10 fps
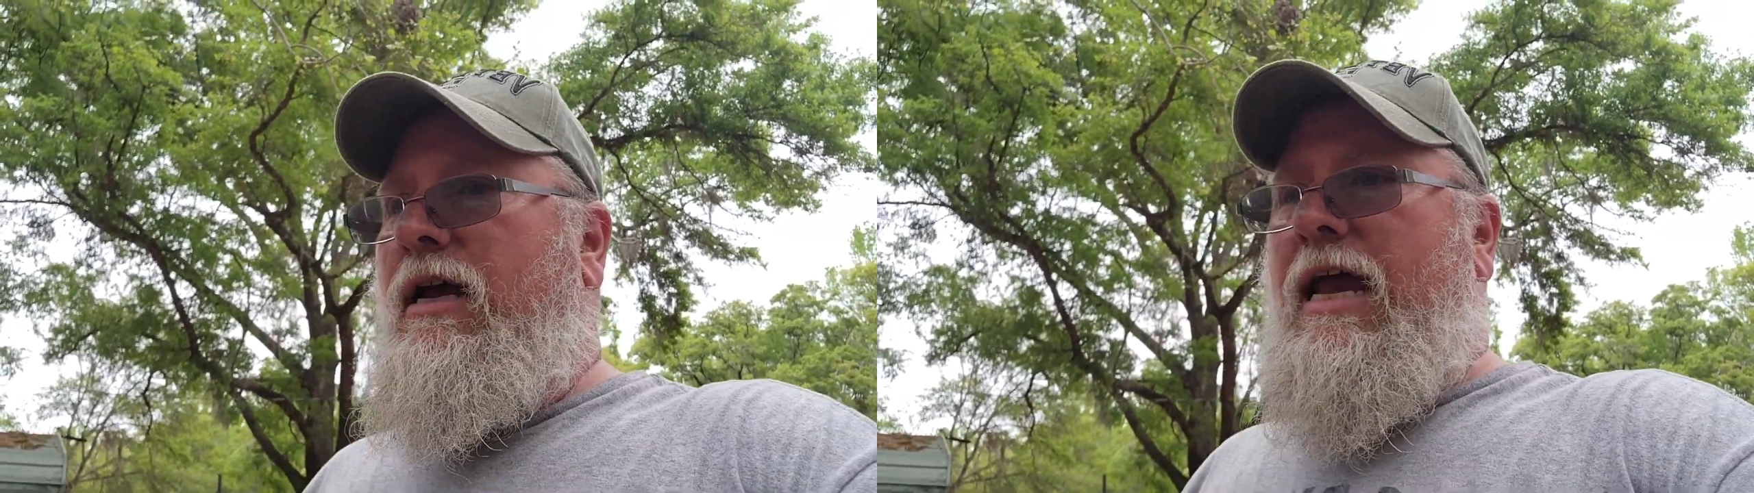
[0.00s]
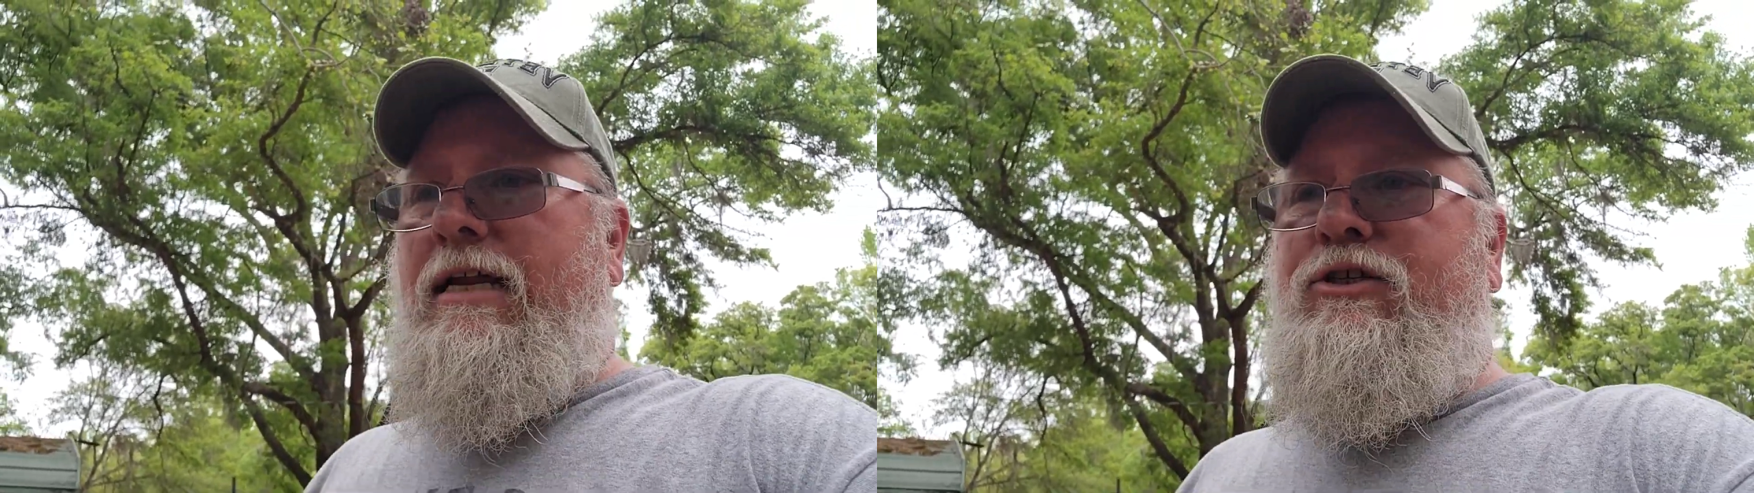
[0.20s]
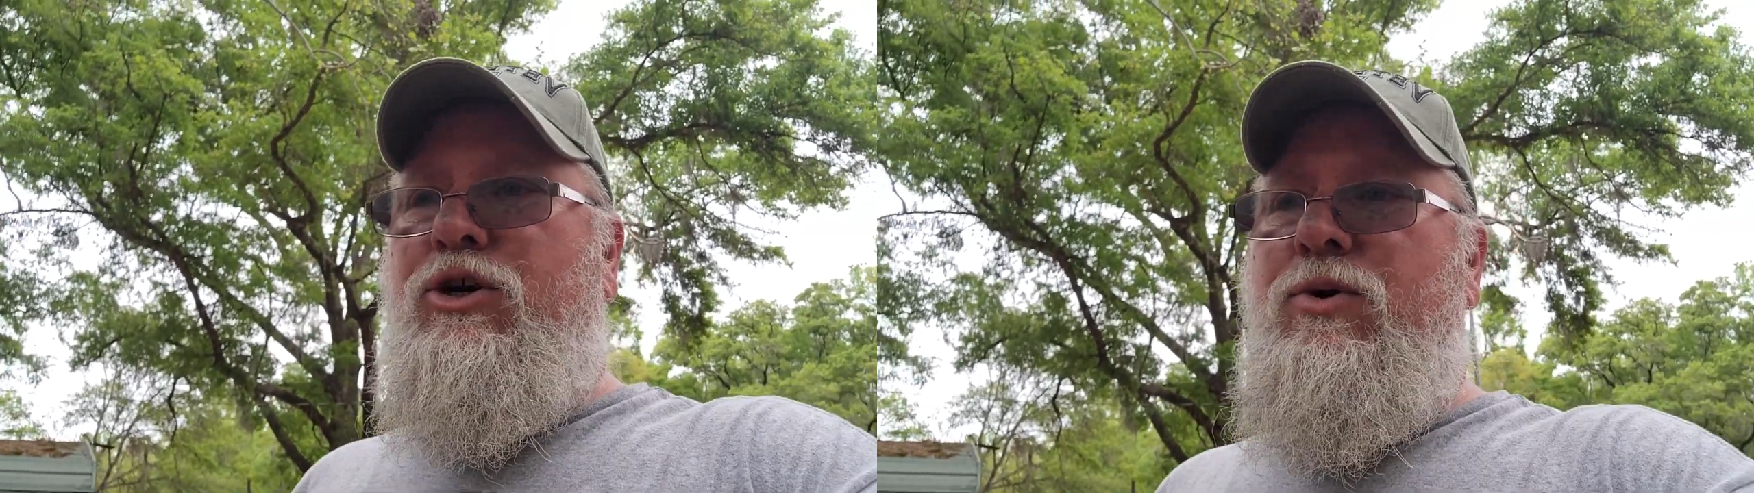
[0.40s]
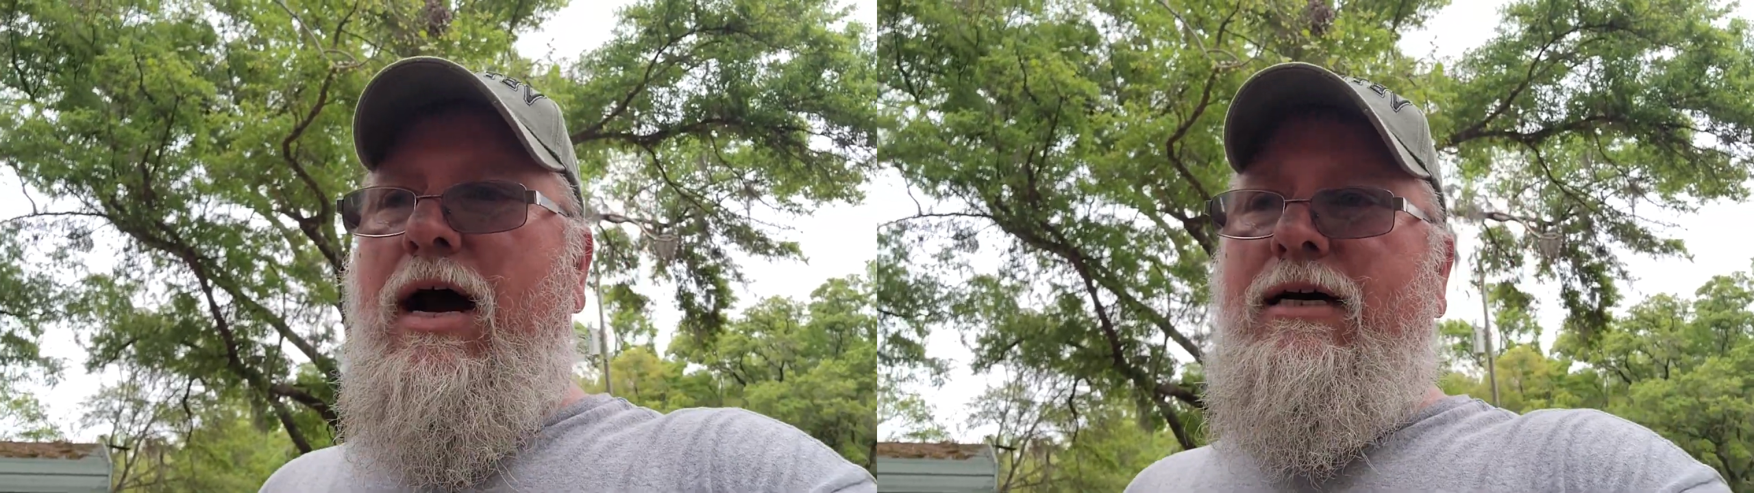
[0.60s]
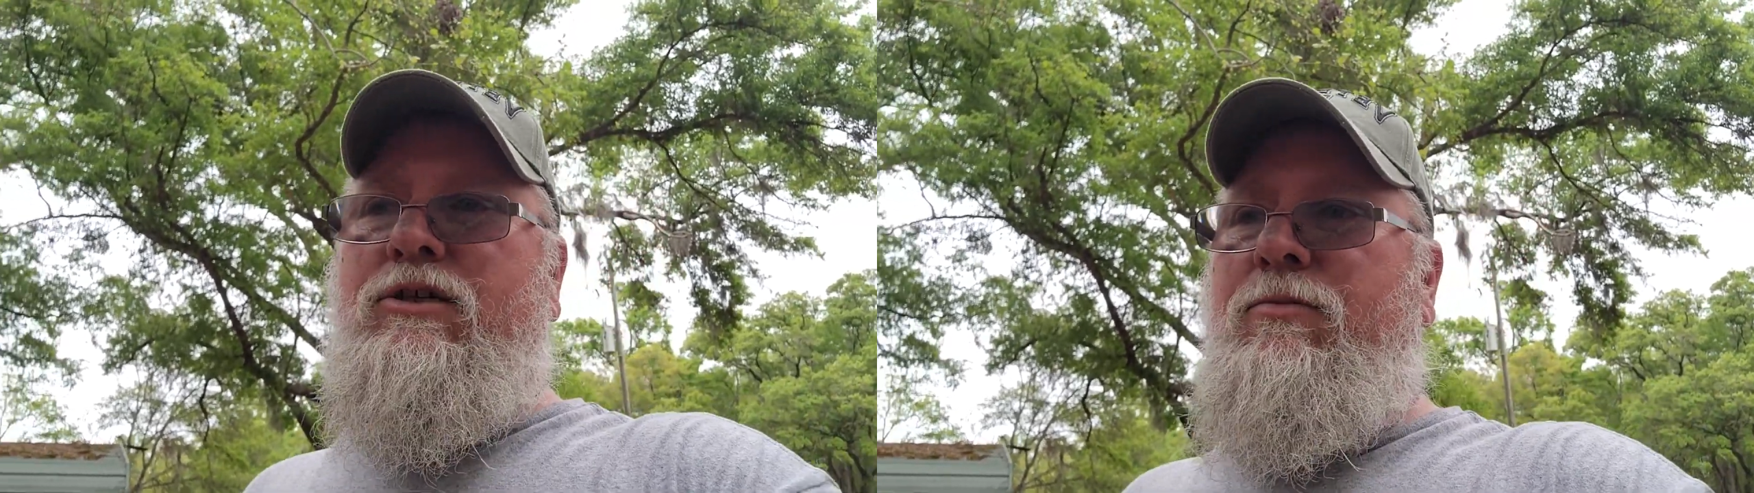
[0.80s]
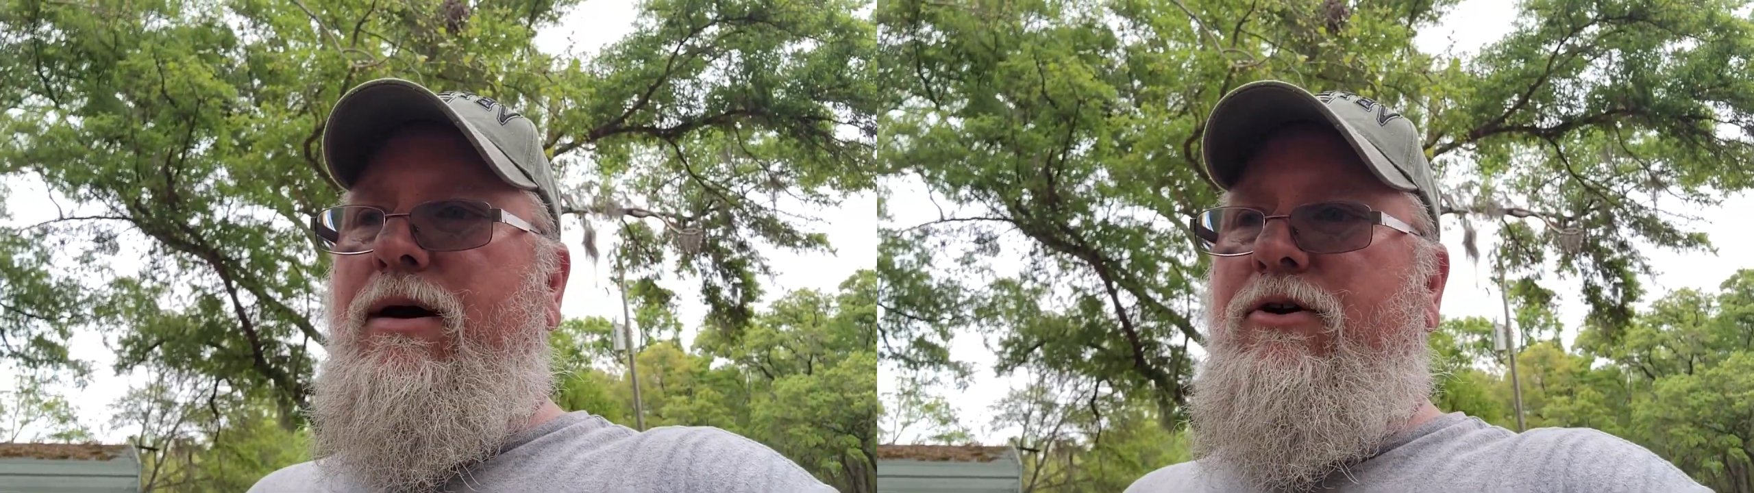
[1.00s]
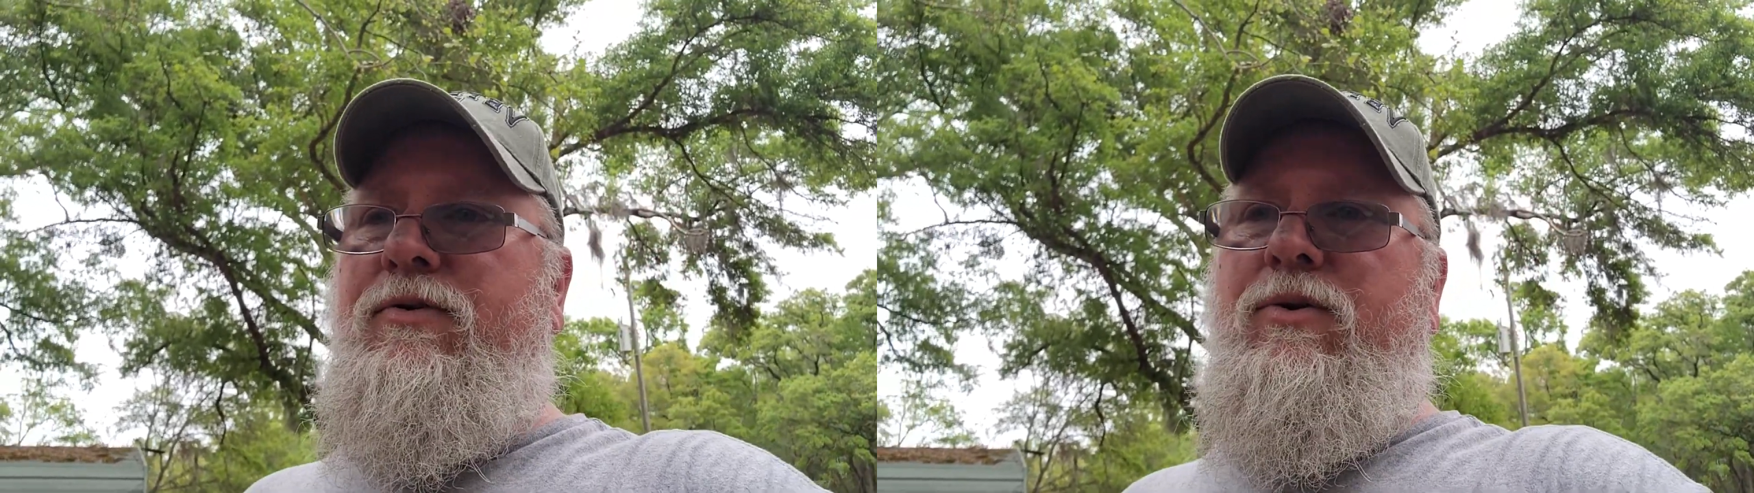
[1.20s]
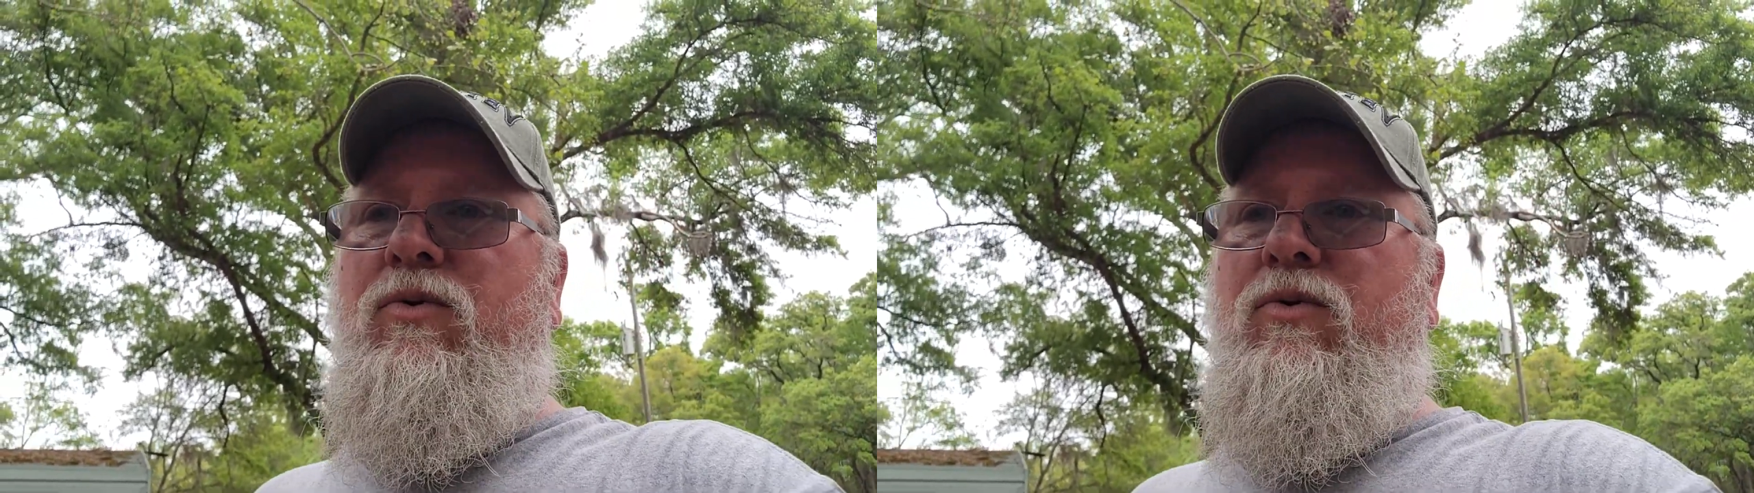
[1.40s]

And 2 eyes are better than